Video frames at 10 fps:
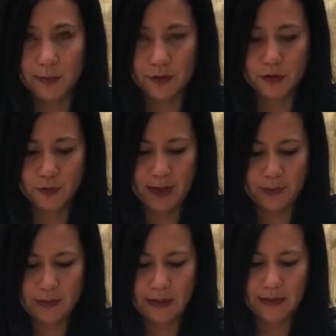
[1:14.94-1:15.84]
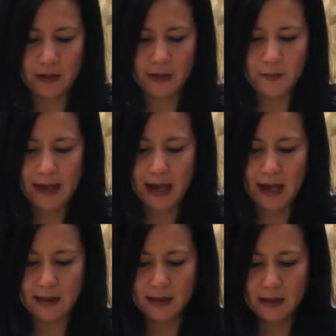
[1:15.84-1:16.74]
butcher paper, and then on the
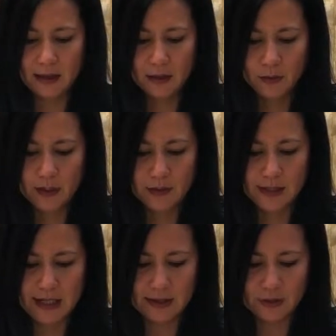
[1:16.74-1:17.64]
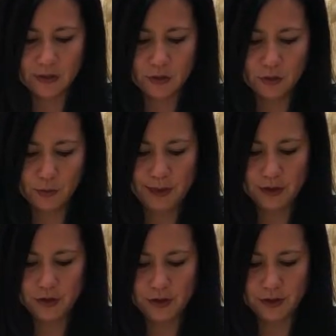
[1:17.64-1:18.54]
back, we always take their school
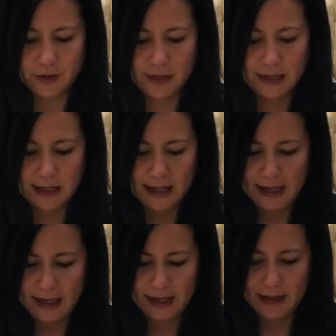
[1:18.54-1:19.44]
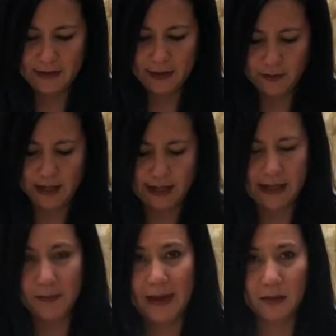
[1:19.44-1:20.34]
pictures and they write
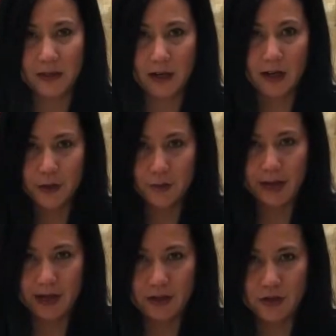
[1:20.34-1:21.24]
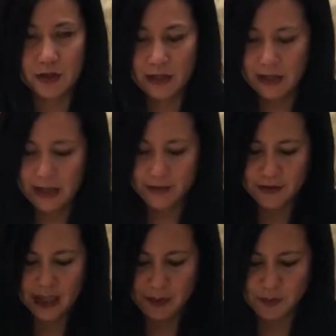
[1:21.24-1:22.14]
an about the author page. Other
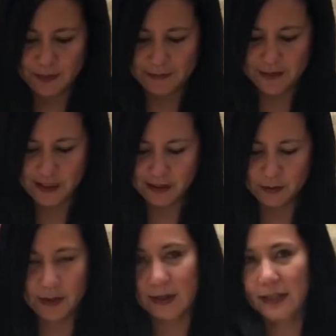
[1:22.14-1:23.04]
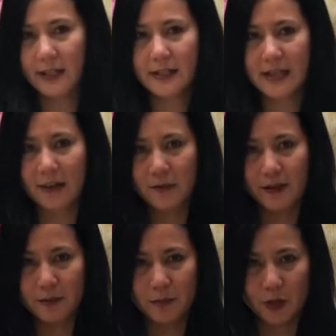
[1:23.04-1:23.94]
times we've done it where kids have
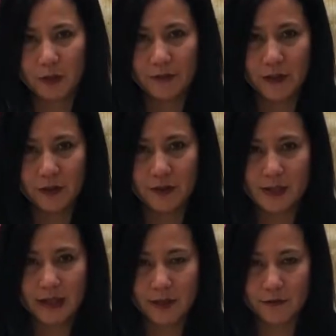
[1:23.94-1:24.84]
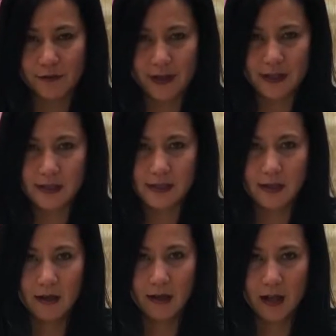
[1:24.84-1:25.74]
written book reviews and their friends
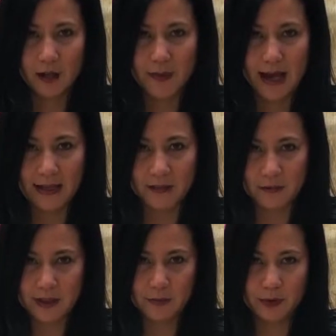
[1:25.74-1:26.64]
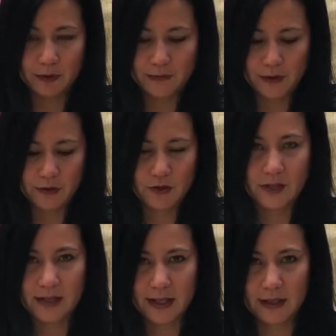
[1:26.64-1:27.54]
on the back have written a book review,
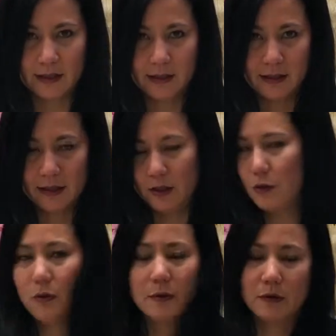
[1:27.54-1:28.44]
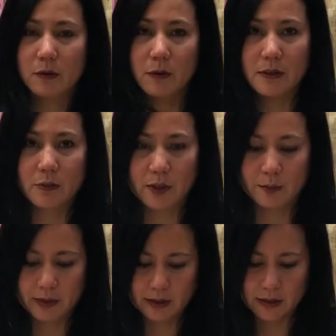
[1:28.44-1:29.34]
just like, you know, quote unquote, a real
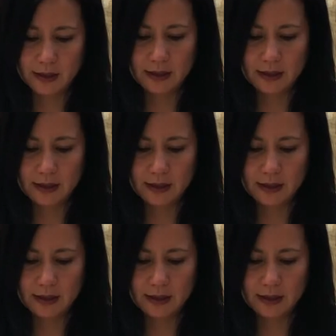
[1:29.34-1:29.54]
book.